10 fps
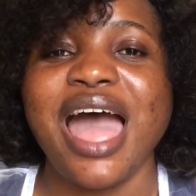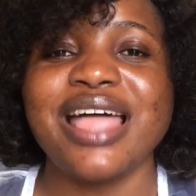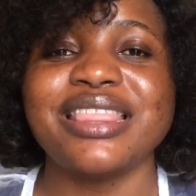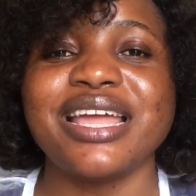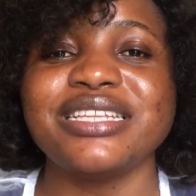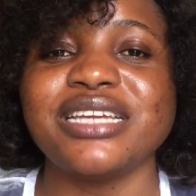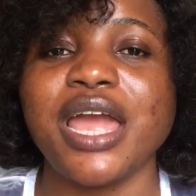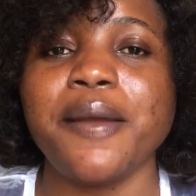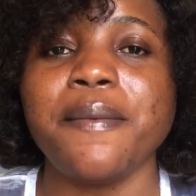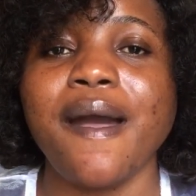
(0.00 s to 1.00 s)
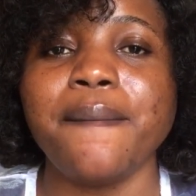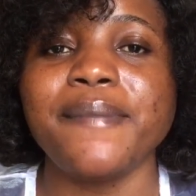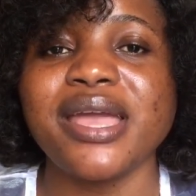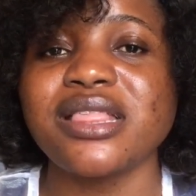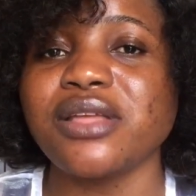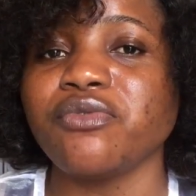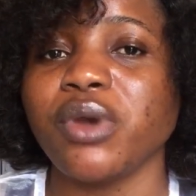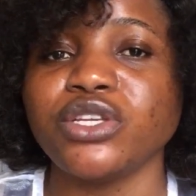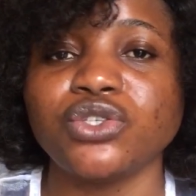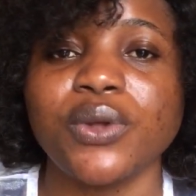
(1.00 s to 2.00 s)
And then there are amazing
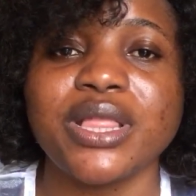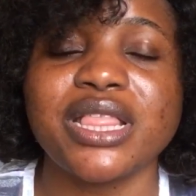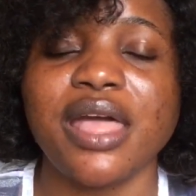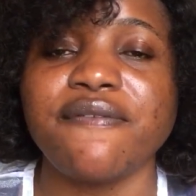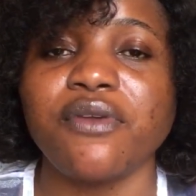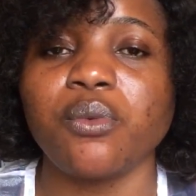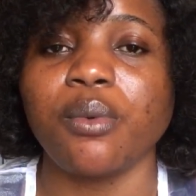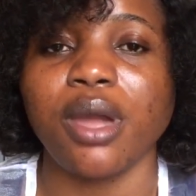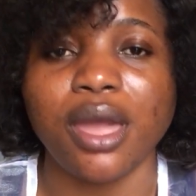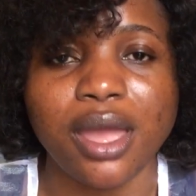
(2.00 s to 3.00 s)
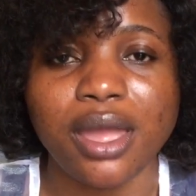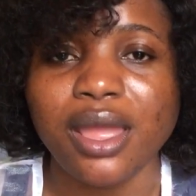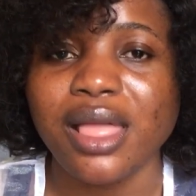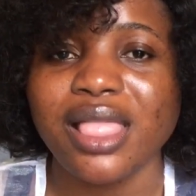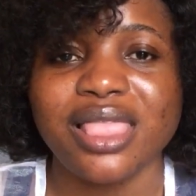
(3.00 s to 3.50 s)
restaurants everywhere.